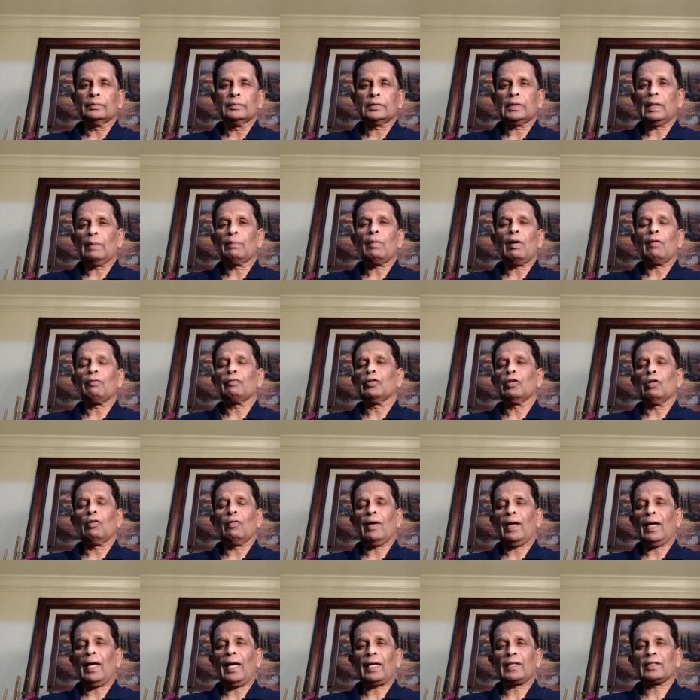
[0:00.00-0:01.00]
some of
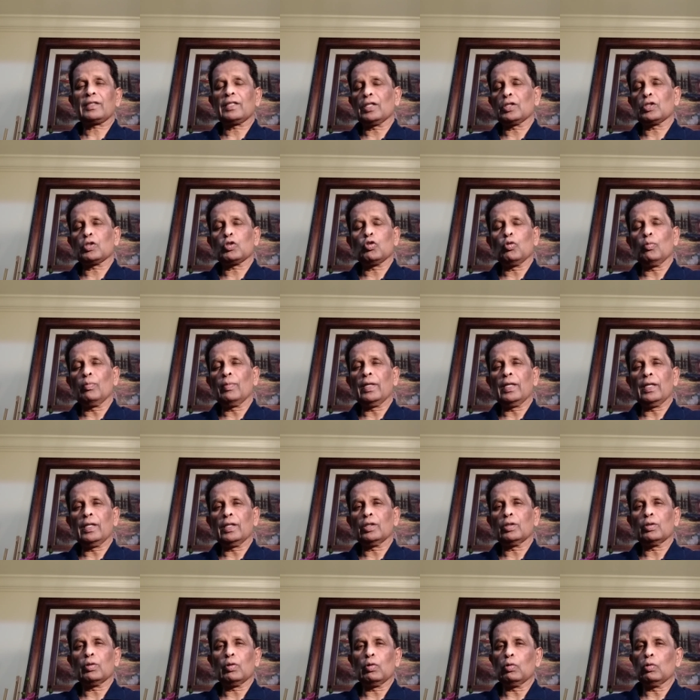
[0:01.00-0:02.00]
you have access to
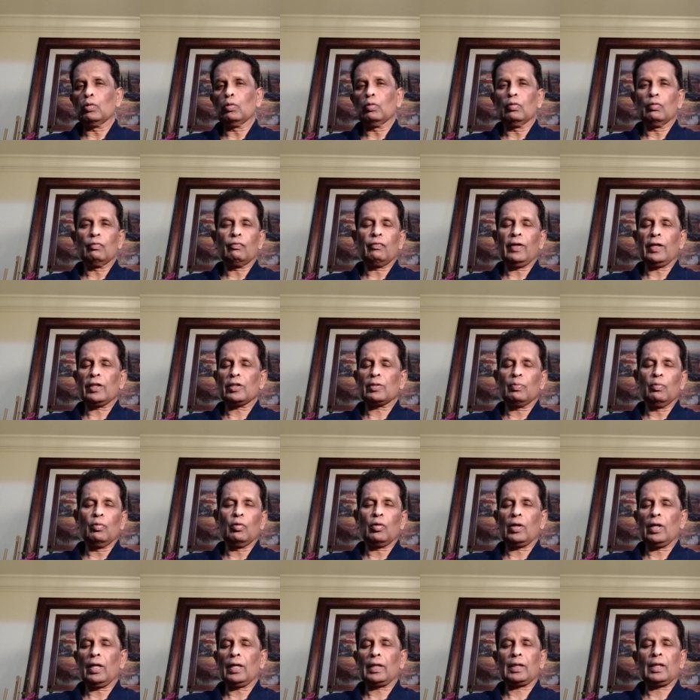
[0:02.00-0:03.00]
me through
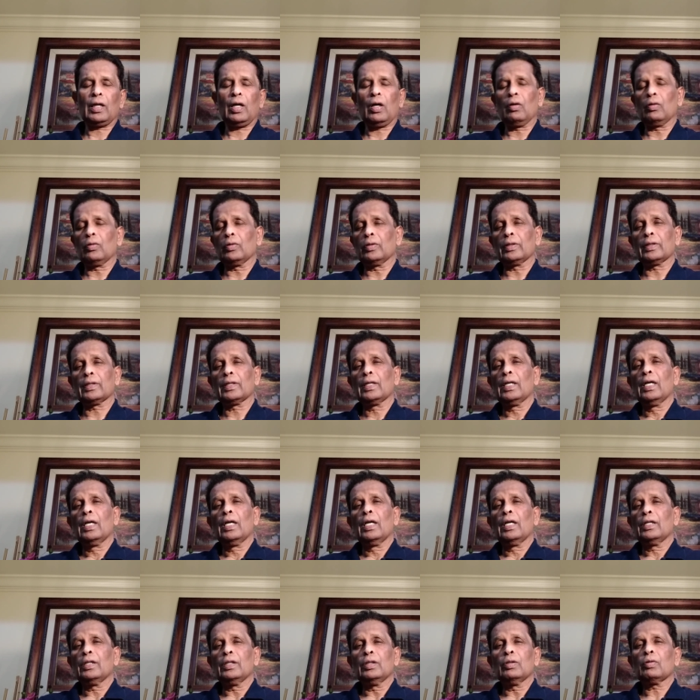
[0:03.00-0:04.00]
Facebook account.
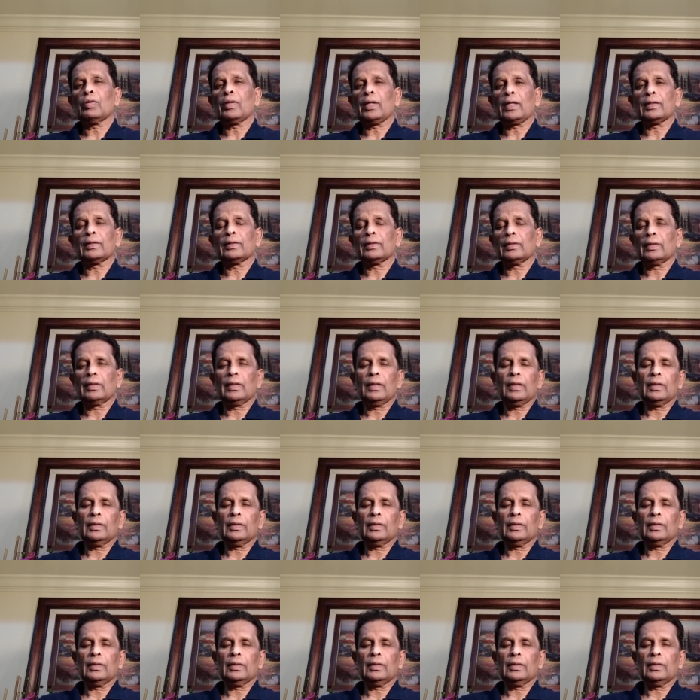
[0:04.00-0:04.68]
You can